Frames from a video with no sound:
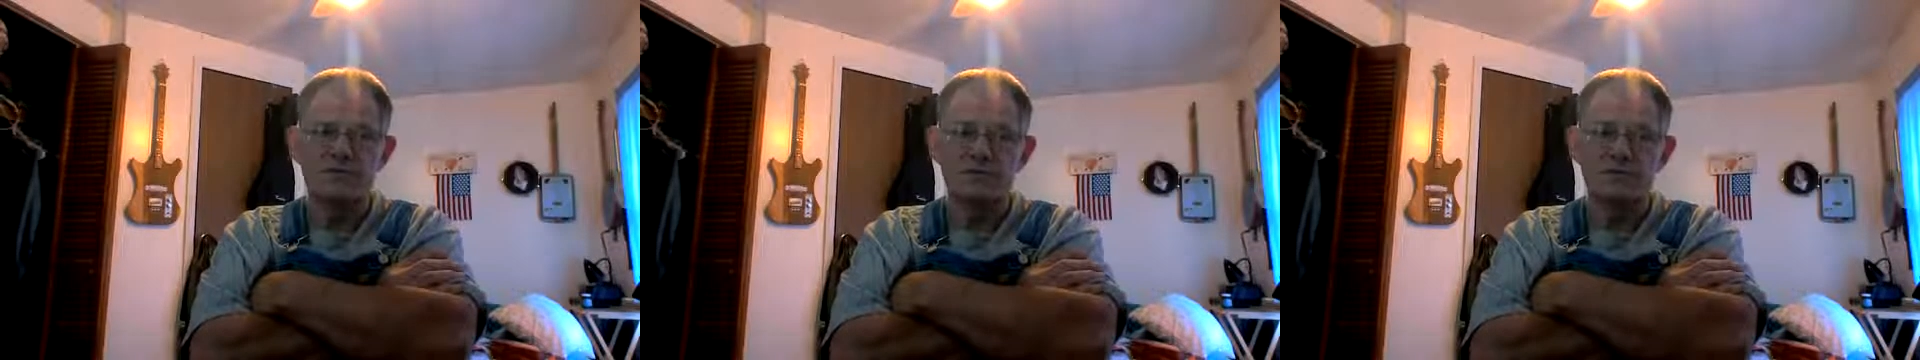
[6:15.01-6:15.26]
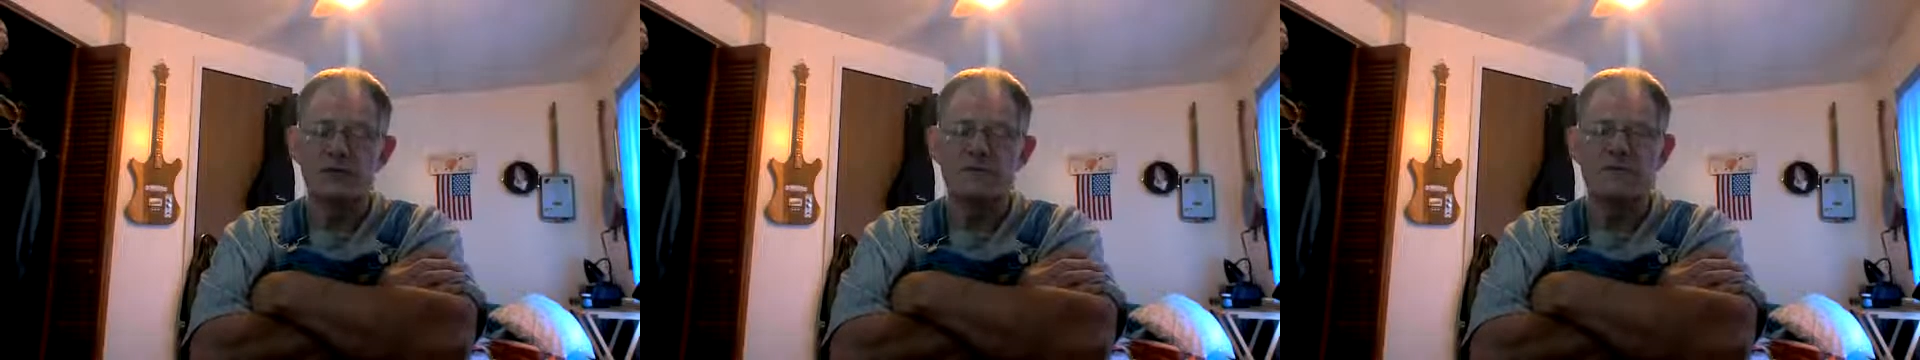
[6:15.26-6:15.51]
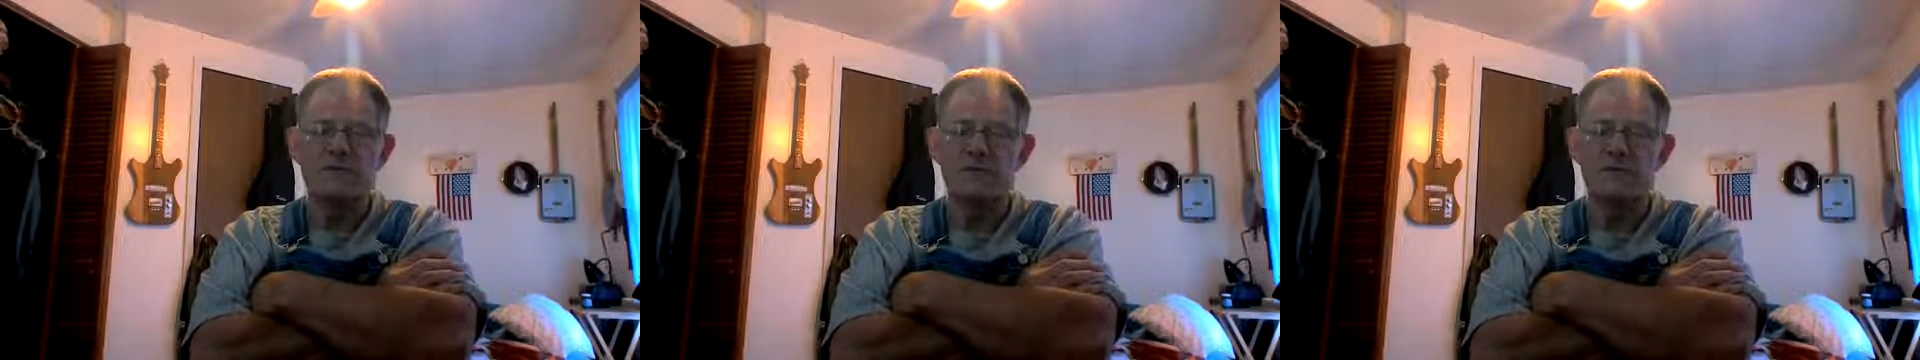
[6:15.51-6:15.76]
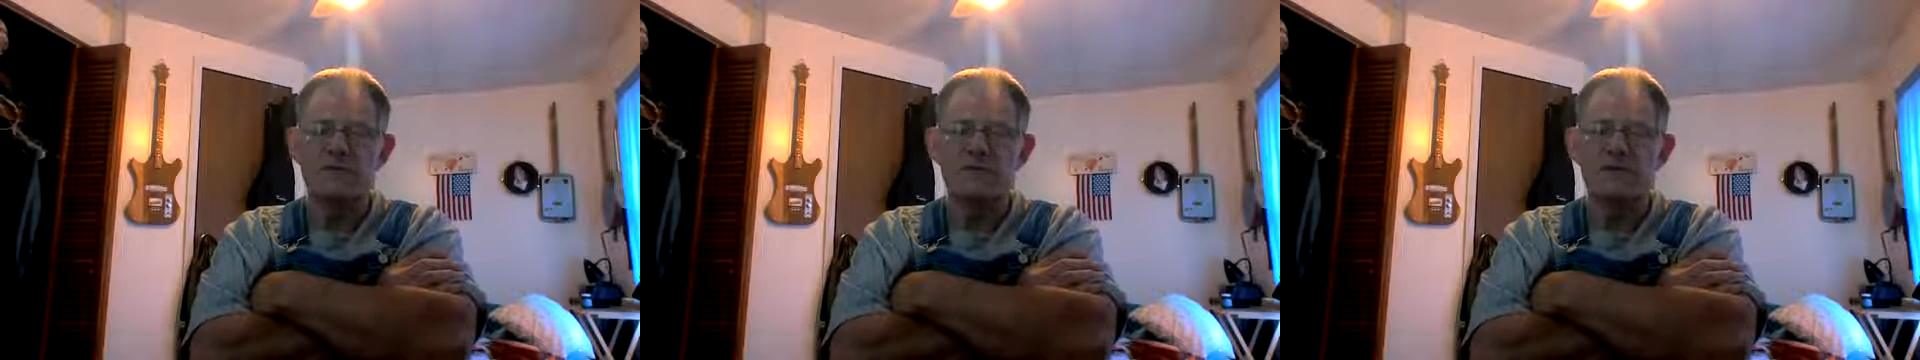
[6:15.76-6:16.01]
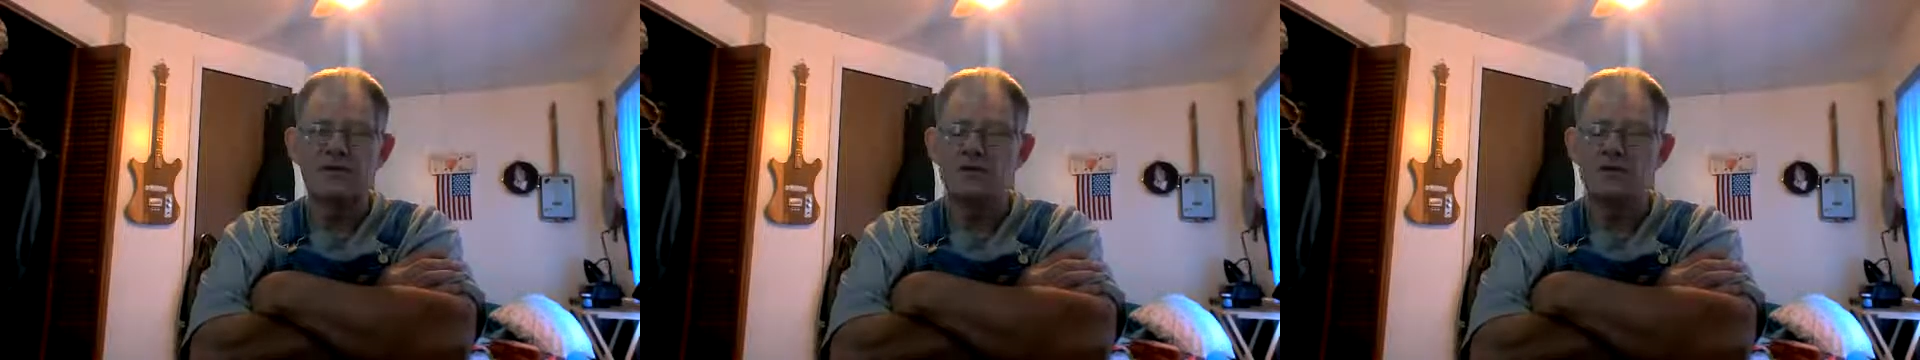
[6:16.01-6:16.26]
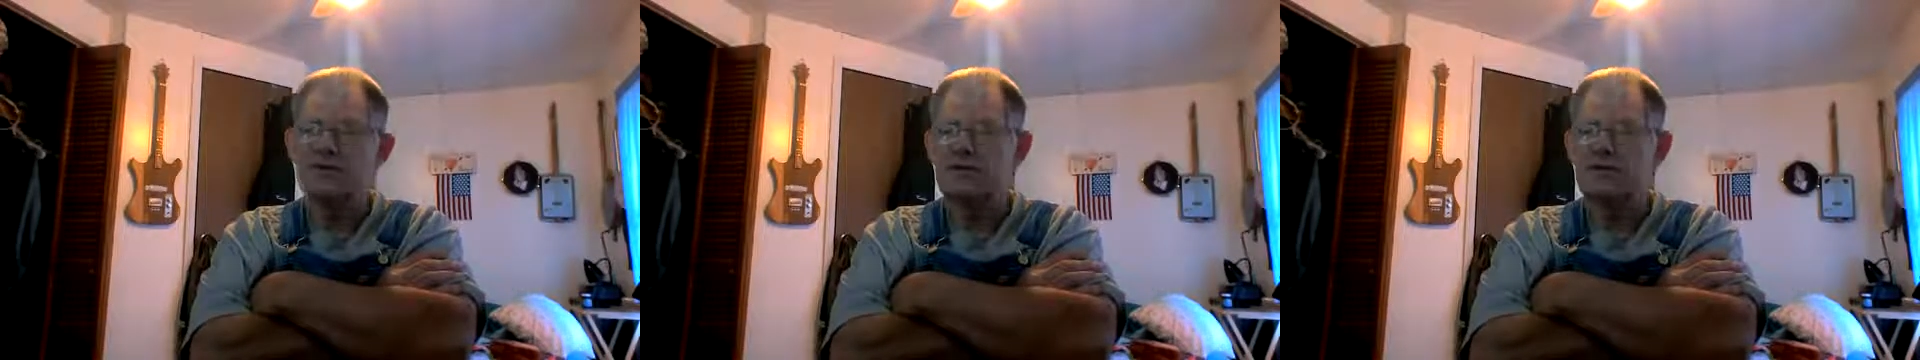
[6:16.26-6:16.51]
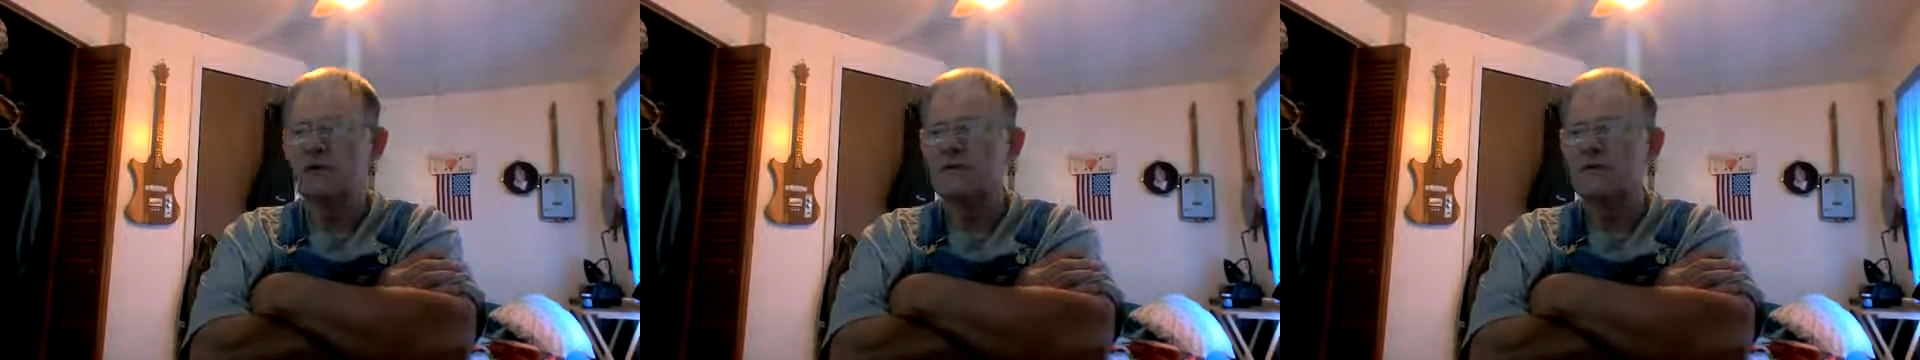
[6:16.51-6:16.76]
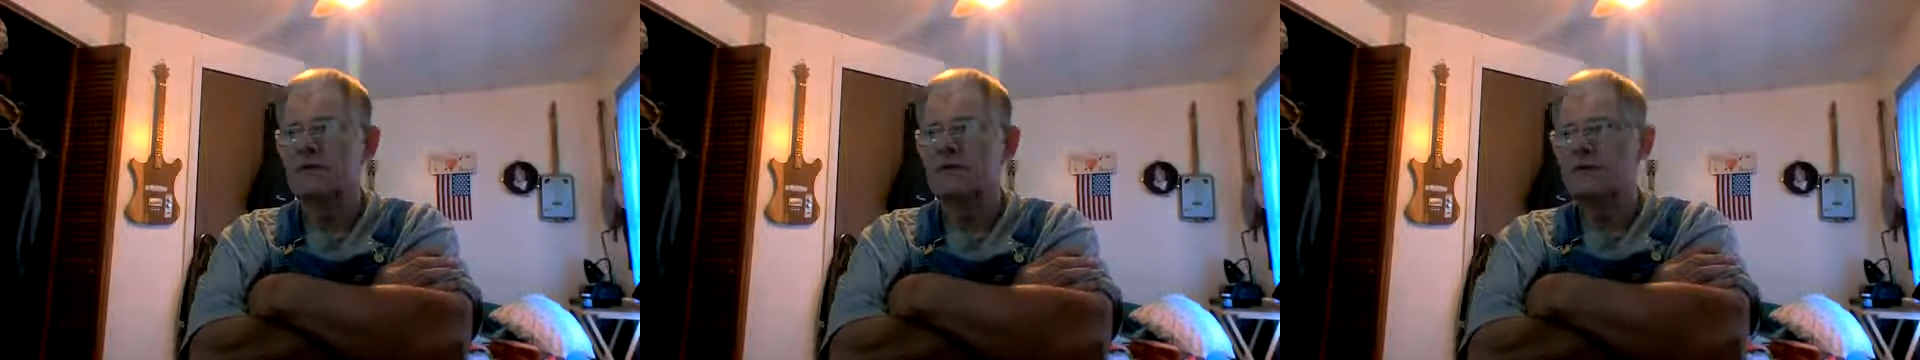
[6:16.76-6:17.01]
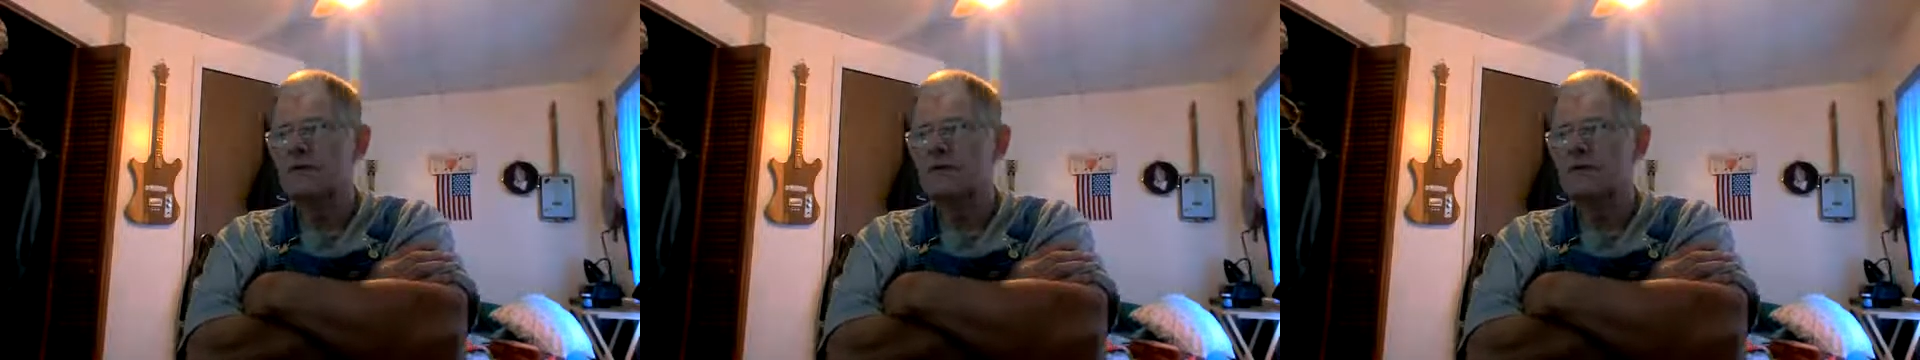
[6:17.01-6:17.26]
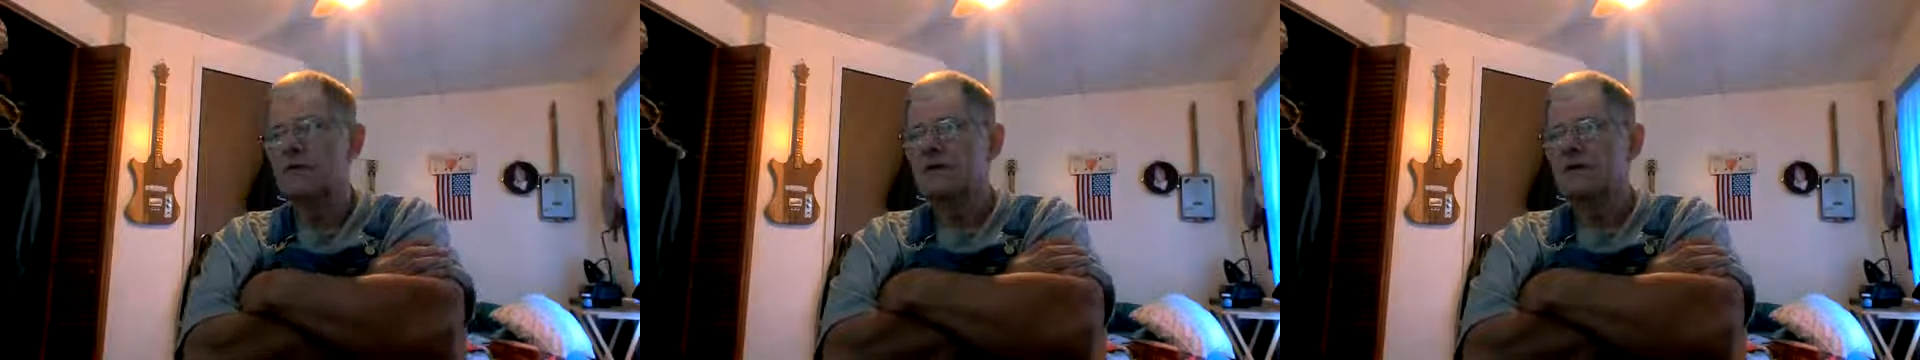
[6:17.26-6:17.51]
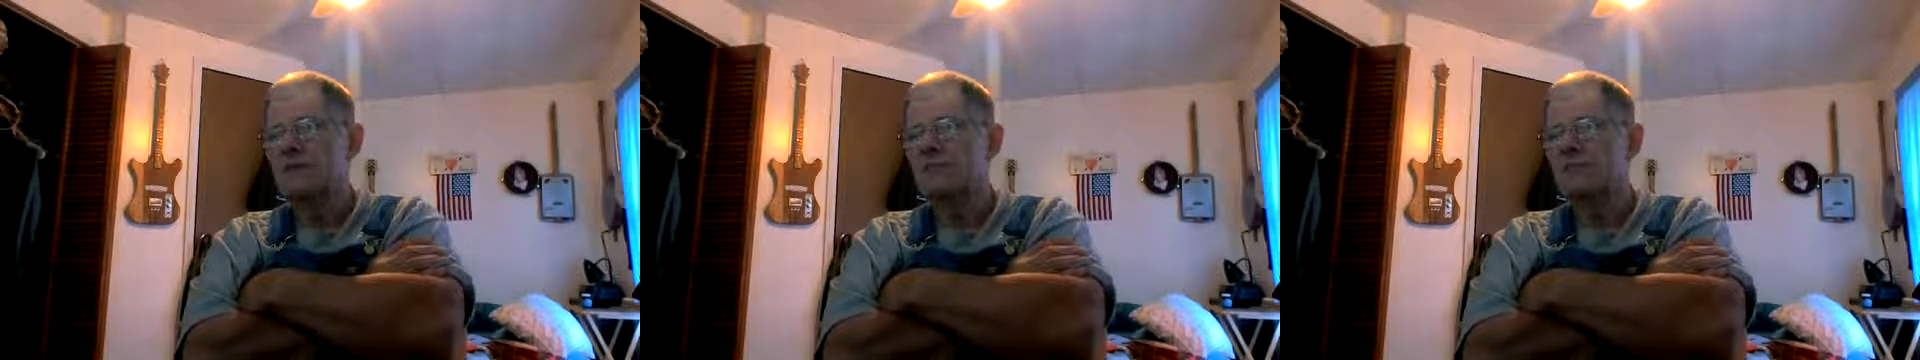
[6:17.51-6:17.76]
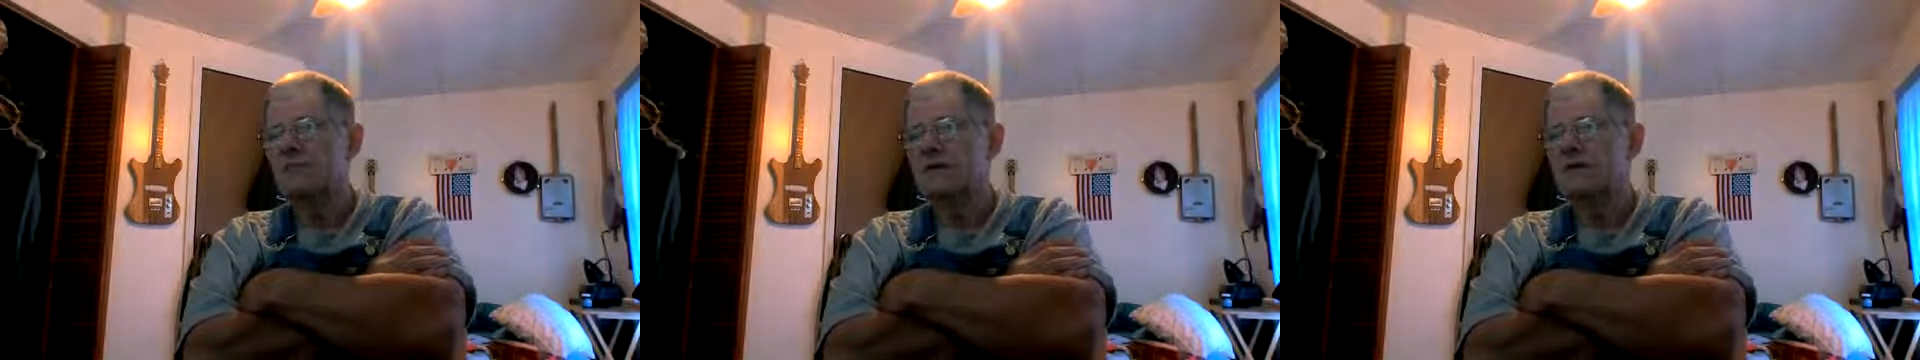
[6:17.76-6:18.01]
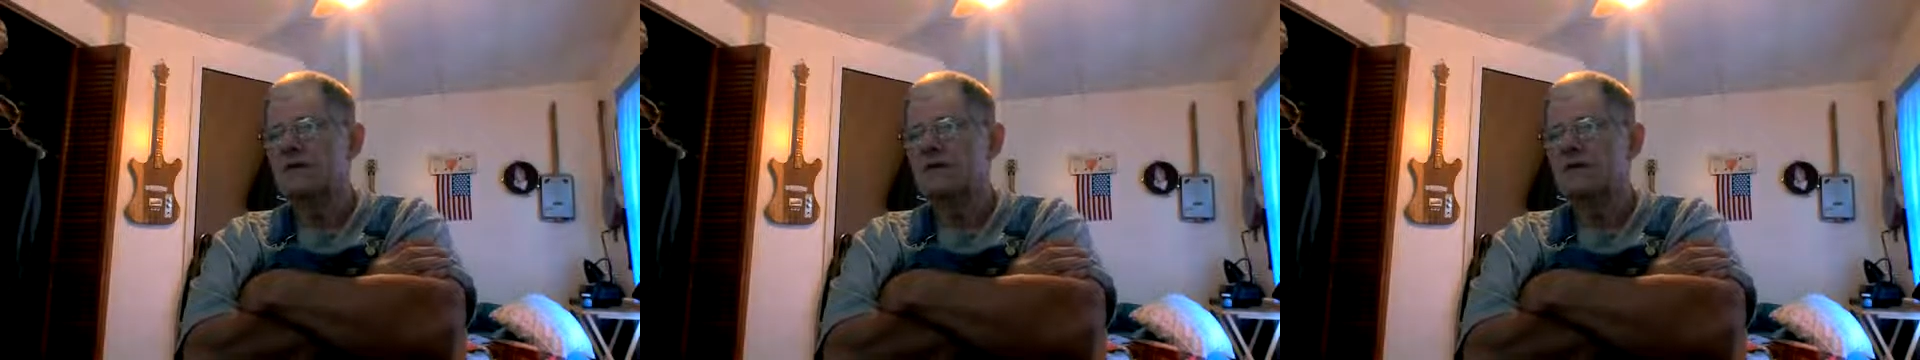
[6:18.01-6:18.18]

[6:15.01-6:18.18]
I mean, they're really good stuff. But